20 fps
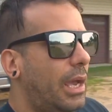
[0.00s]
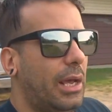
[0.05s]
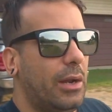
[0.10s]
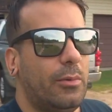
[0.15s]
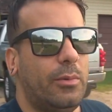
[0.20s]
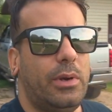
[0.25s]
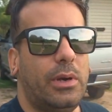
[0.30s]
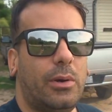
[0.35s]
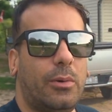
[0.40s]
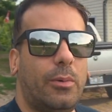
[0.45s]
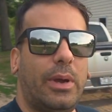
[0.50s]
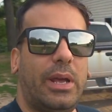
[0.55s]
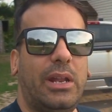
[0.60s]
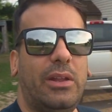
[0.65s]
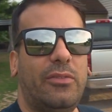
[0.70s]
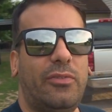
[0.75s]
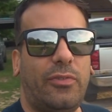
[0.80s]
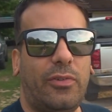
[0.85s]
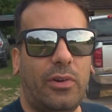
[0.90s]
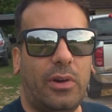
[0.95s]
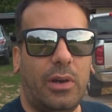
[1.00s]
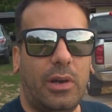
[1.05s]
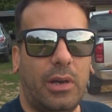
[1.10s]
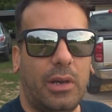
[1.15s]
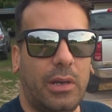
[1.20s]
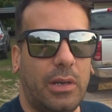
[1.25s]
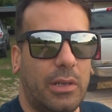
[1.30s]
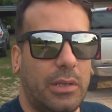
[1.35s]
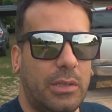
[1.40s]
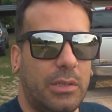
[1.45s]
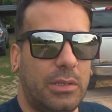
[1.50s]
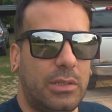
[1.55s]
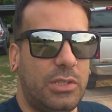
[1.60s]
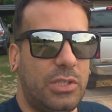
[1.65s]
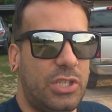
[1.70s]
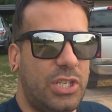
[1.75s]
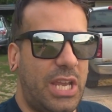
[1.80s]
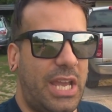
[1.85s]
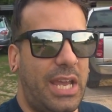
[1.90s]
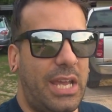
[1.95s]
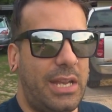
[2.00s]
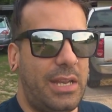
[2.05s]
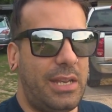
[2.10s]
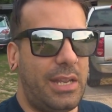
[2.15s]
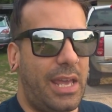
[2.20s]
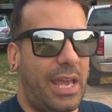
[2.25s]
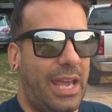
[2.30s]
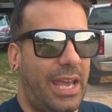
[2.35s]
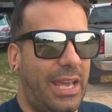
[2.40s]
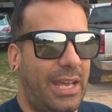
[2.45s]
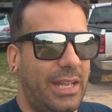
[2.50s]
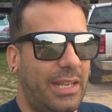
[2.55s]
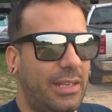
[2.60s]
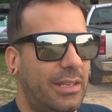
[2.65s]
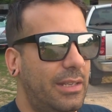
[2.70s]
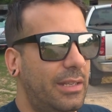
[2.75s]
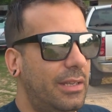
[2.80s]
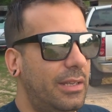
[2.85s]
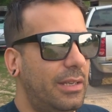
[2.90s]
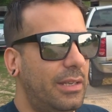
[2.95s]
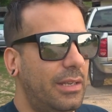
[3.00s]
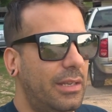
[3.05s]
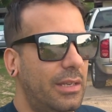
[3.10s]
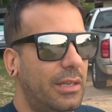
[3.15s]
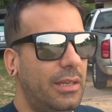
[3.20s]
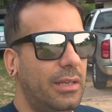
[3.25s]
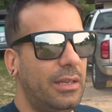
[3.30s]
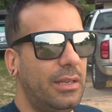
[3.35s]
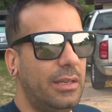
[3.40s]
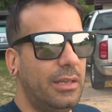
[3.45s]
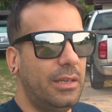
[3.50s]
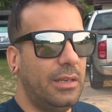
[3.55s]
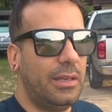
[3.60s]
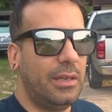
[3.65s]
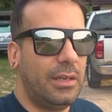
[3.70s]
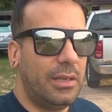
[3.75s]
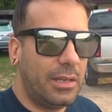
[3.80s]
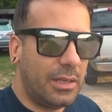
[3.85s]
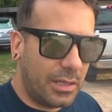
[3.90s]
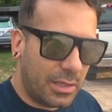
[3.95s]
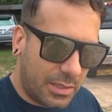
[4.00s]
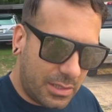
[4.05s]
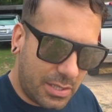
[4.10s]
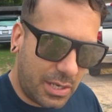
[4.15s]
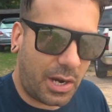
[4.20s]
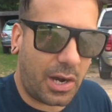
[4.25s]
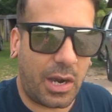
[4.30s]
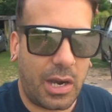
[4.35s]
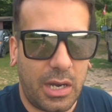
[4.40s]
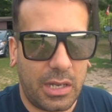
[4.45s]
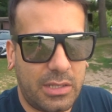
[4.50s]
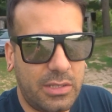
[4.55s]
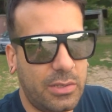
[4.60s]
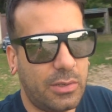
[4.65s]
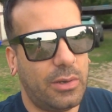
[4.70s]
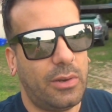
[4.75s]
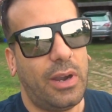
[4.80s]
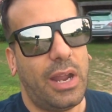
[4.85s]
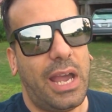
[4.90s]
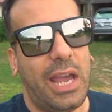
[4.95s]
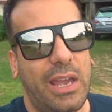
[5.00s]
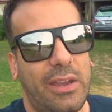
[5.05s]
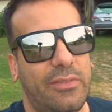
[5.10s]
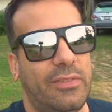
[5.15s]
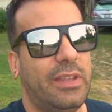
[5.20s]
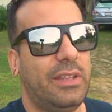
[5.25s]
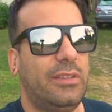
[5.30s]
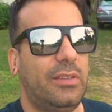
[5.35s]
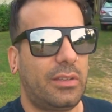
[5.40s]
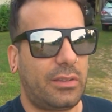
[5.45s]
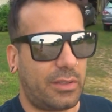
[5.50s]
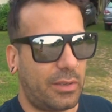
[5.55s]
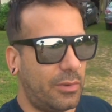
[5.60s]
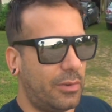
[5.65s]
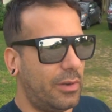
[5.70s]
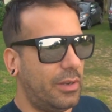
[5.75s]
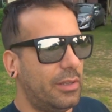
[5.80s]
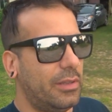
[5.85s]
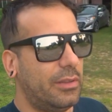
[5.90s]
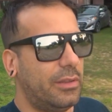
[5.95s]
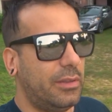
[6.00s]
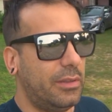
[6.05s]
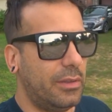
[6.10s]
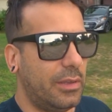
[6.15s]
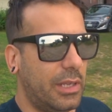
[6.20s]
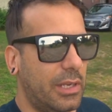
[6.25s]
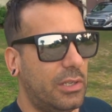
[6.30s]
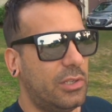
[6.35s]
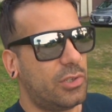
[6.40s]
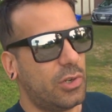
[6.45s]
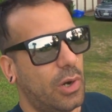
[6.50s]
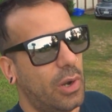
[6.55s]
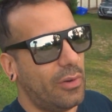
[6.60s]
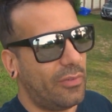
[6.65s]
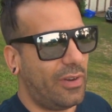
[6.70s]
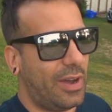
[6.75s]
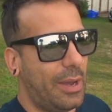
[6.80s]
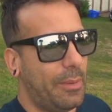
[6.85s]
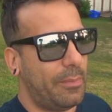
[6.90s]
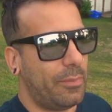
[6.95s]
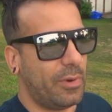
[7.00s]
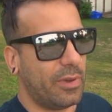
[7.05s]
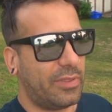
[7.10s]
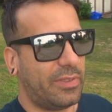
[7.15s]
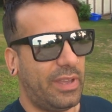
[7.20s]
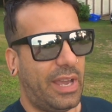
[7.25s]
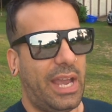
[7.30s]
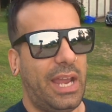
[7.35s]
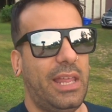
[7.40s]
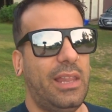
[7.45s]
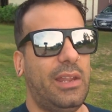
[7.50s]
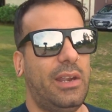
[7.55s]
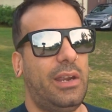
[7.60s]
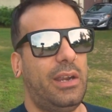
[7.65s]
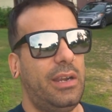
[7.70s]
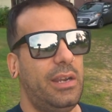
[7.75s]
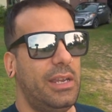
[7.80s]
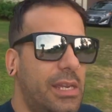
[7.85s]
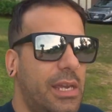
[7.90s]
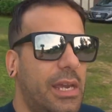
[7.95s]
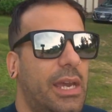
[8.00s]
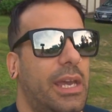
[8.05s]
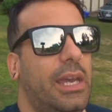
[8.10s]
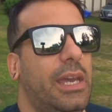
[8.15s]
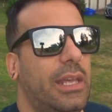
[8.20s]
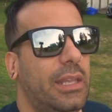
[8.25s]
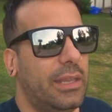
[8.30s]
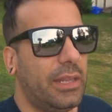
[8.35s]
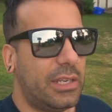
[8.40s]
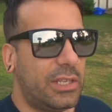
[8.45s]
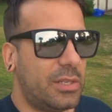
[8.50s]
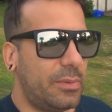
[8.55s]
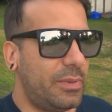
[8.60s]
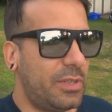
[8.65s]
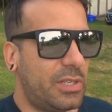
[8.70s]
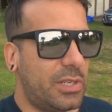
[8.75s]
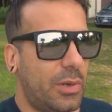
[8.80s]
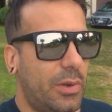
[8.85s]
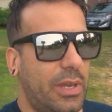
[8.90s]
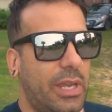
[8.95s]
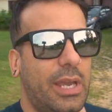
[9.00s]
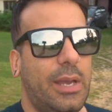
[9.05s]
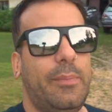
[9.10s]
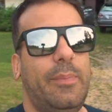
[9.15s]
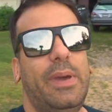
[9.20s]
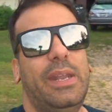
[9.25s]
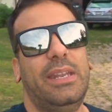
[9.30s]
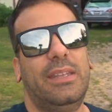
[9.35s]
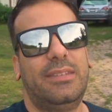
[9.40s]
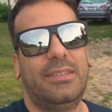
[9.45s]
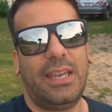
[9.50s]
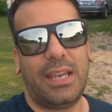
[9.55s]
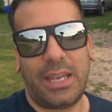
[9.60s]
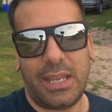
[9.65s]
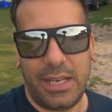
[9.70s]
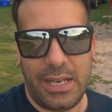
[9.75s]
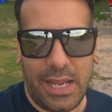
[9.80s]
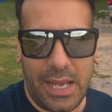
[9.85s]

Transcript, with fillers: and we were waiting for Jen and Tara to arrive. They drove up with Tyler and they should be showing up any second